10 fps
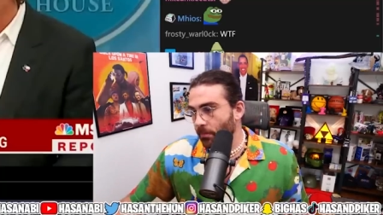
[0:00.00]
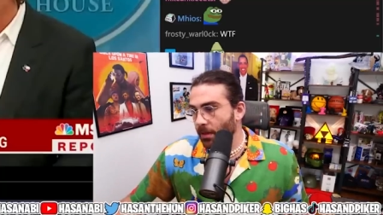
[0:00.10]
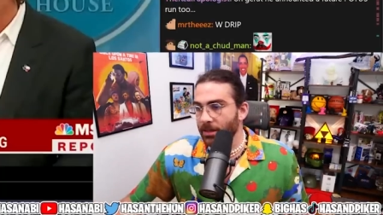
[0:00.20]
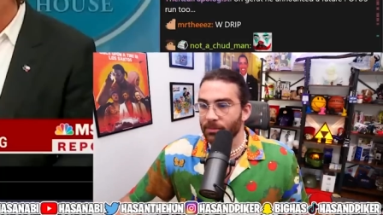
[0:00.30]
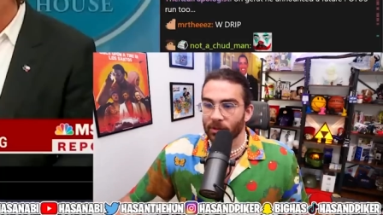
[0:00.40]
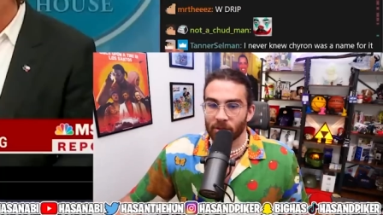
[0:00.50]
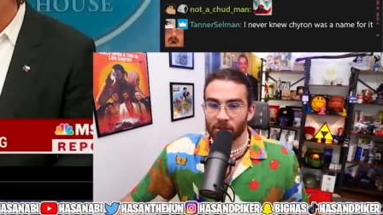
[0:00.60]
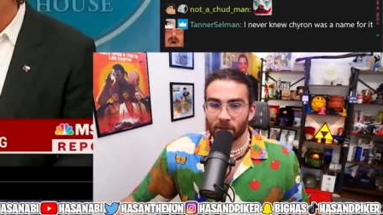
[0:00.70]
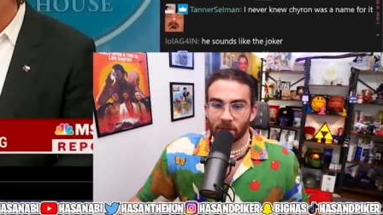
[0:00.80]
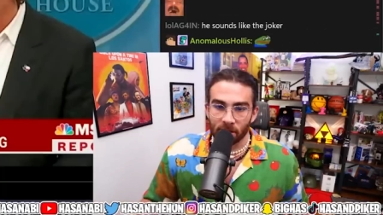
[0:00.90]
As much as
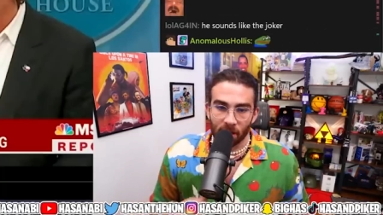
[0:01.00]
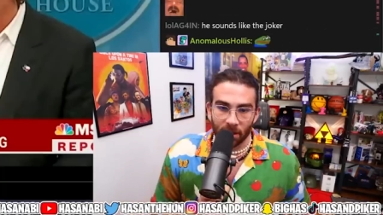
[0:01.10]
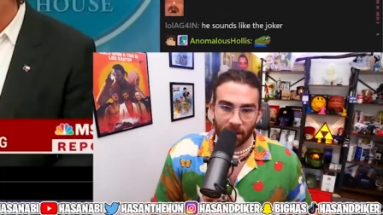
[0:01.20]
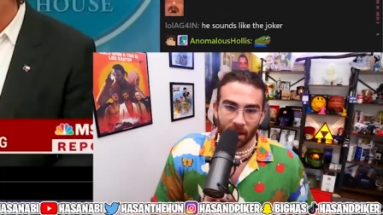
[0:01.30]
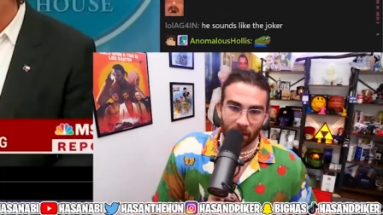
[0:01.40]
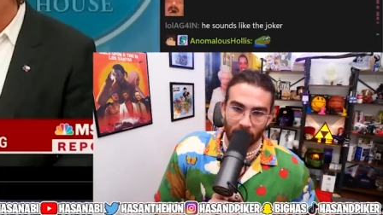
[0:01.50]
he's like kind of